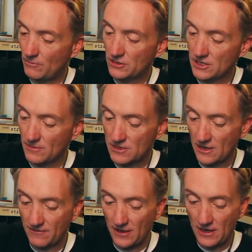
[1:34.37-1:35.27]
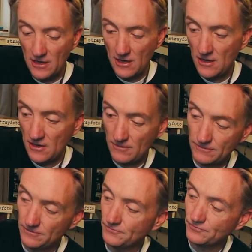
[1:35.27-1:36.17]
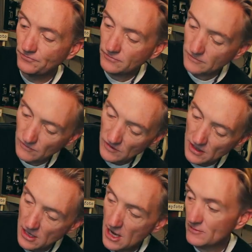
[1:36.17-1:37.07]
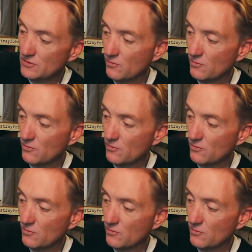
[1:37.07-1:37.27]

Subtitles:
put some stuff in. It comes